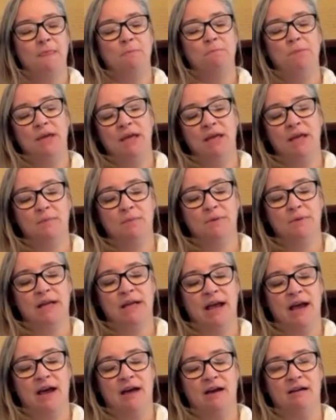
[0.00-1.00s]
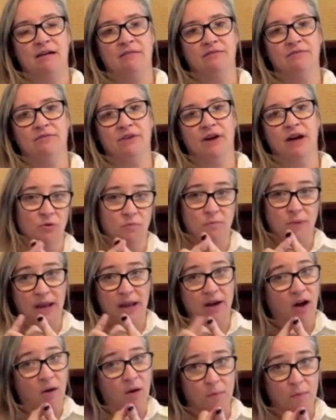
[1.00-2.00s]
being able to have your
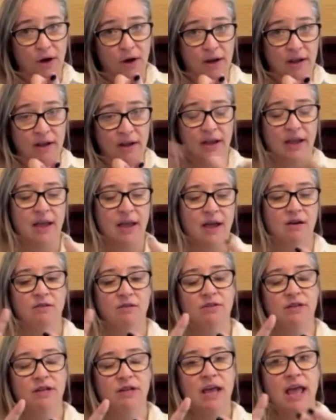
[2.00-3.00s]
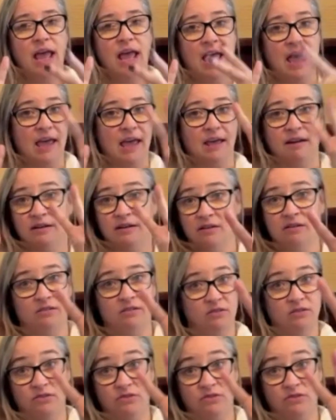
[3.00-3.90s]
main operating account and